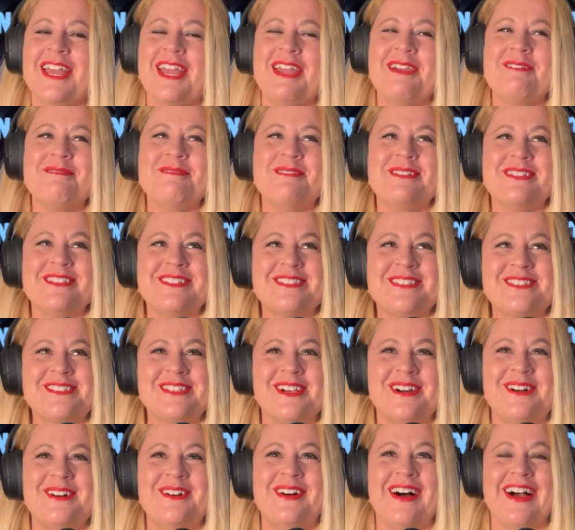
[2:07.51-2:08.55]
It was
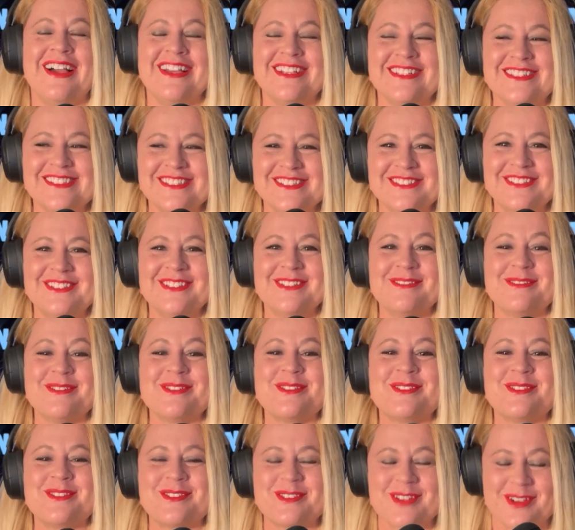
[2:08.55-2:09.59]
so high school. It
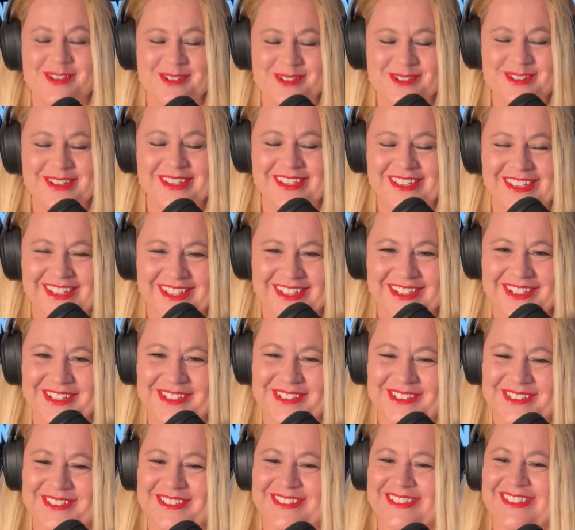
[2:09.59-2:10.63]
was so
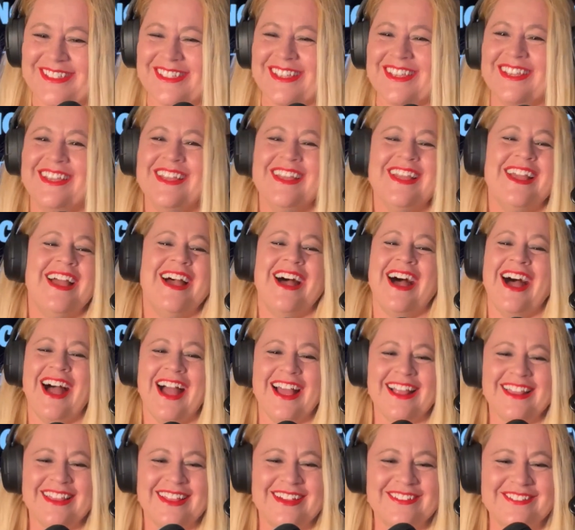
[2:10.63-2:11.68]
cute.
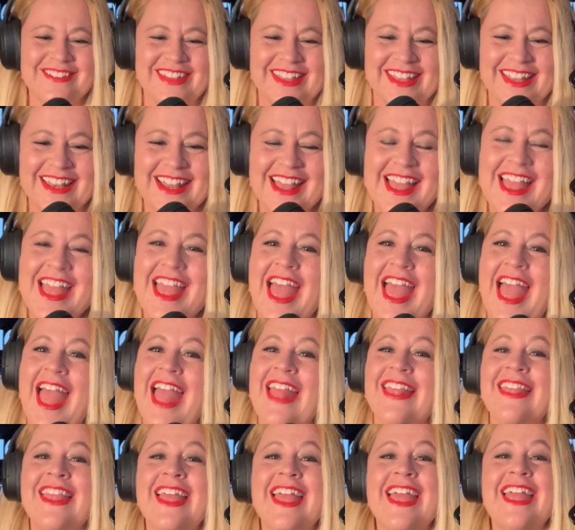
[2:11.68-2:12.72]
I loved it.
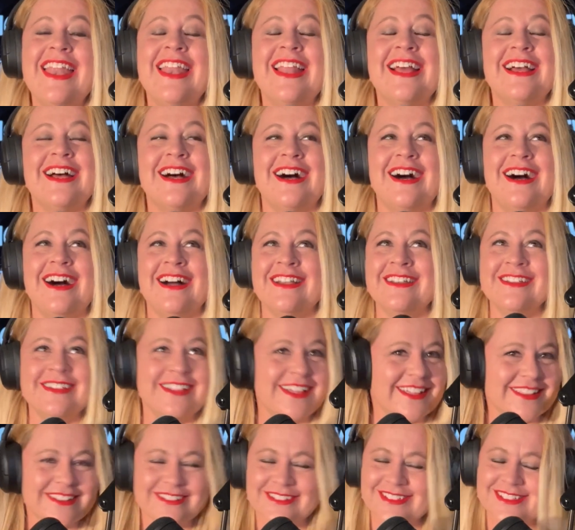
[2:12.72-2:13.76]
And then
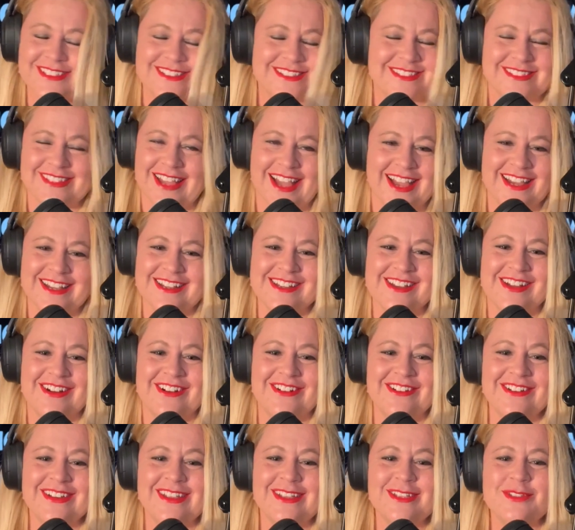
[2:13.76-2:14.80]
another side
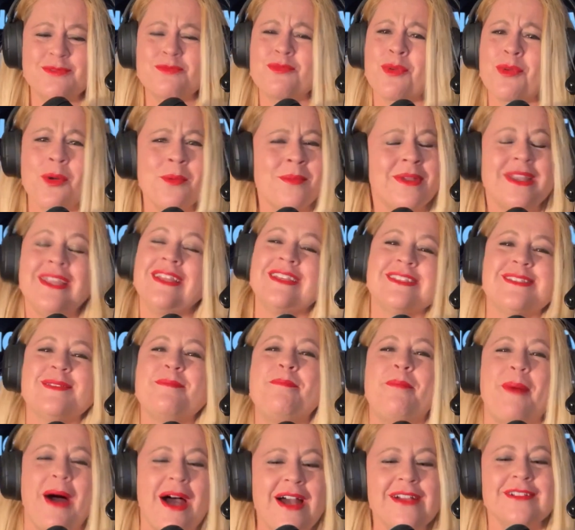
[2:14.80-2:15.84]
note is Roman is
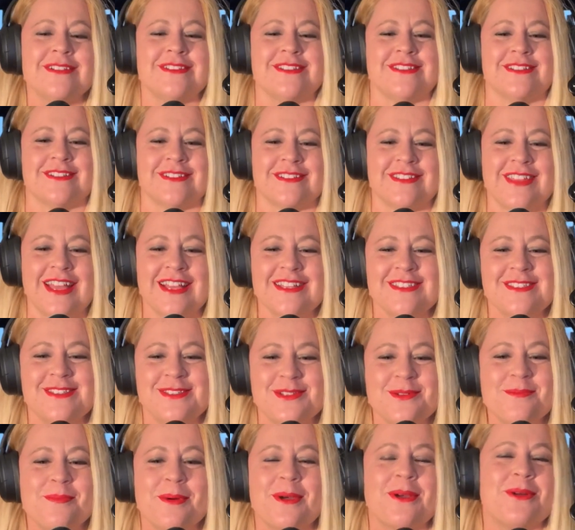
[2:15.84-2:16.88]
a boxer. That's
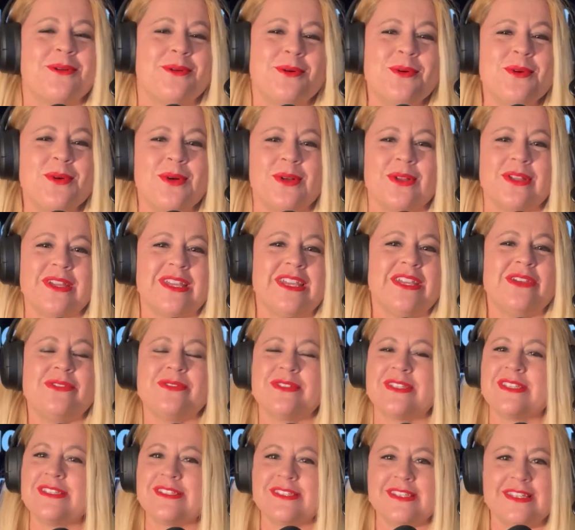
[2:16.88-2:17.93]
super cool. He
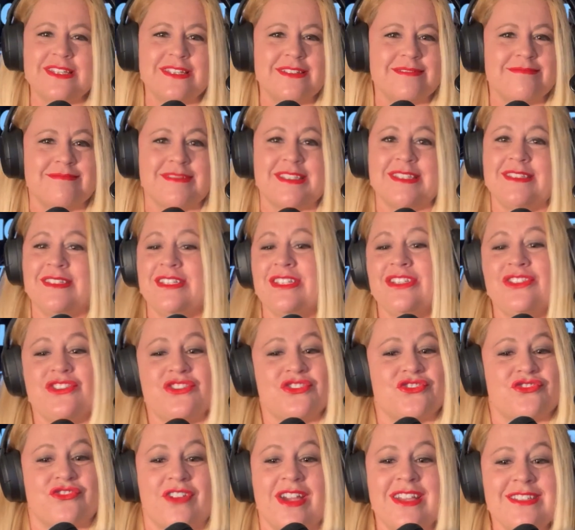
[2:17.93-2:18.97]
uses it to
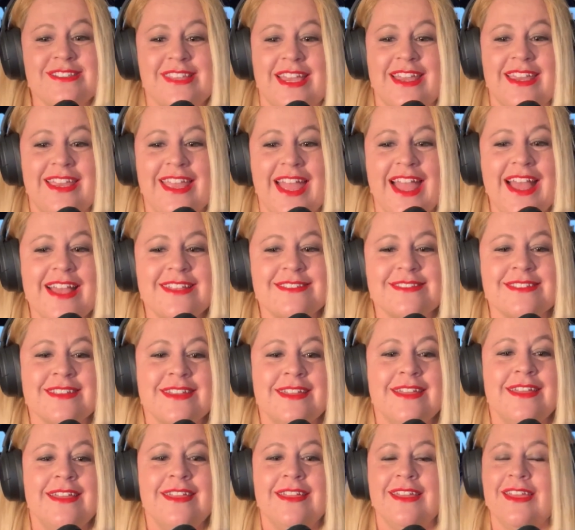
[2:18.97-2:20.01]
de-stress, I guess.
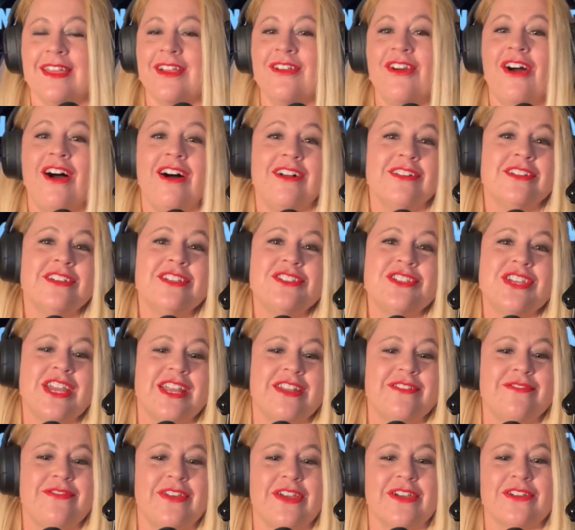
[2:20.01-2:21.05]
In college, he
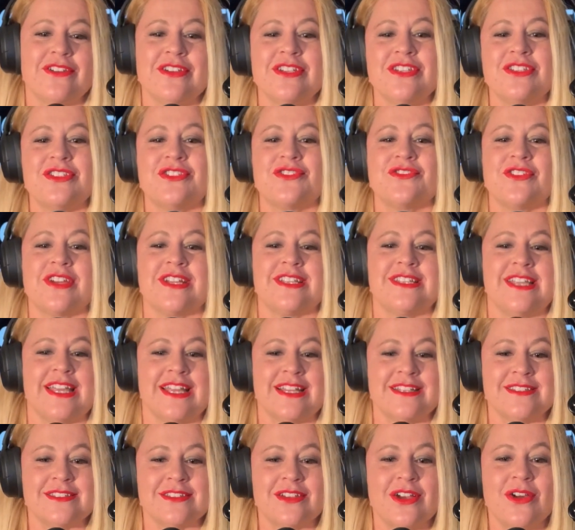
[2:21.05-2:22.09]
had a very strict
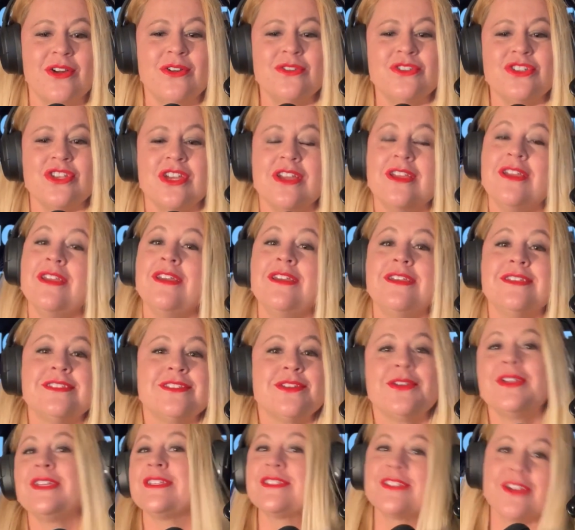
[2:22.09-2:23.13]
dance coach,
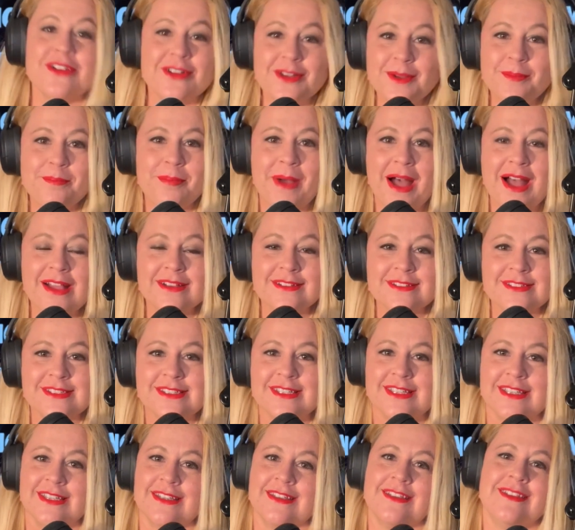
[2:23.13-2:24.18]
so he started
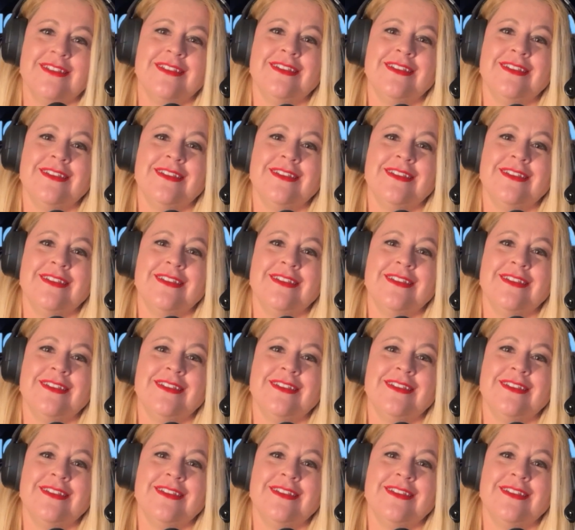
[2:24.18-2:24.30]
boxing.